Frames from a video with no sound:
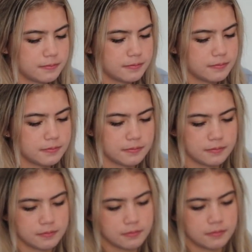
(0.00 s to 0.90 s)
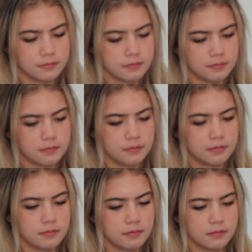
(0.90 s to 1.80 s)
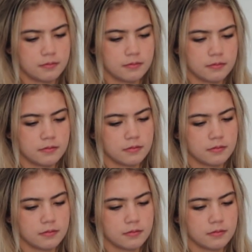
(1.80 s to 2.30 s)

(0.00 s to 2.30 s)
(silent)